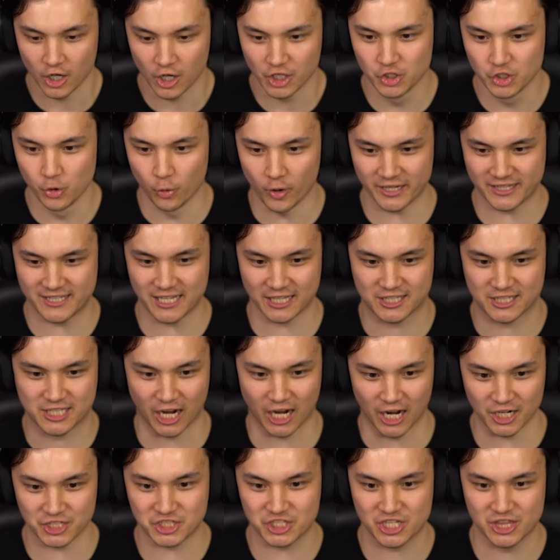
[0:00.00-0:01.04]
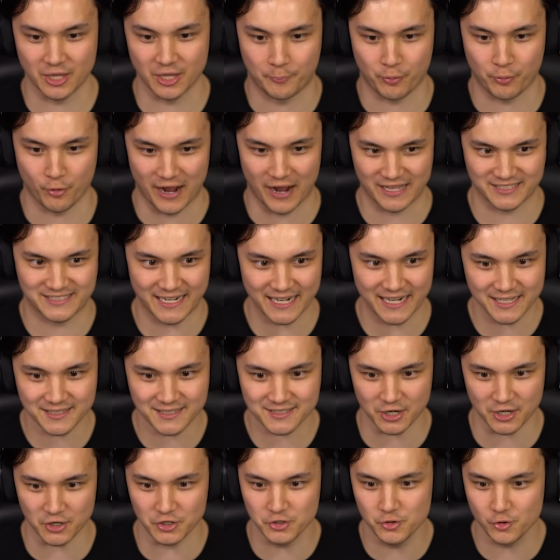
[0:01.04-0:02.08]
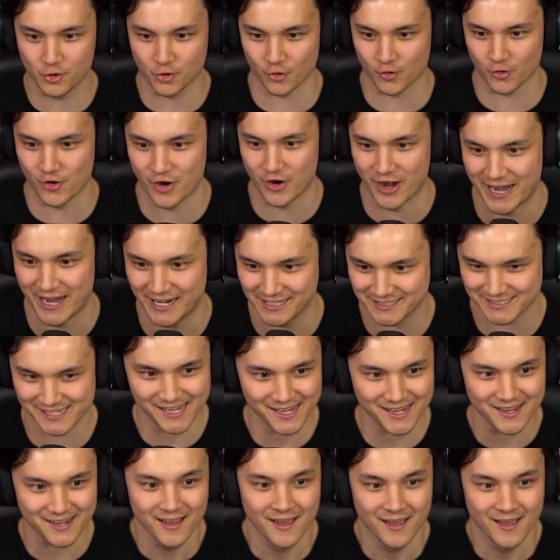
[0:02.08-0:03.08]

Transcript: You wanted to touch the president? Are you crazy?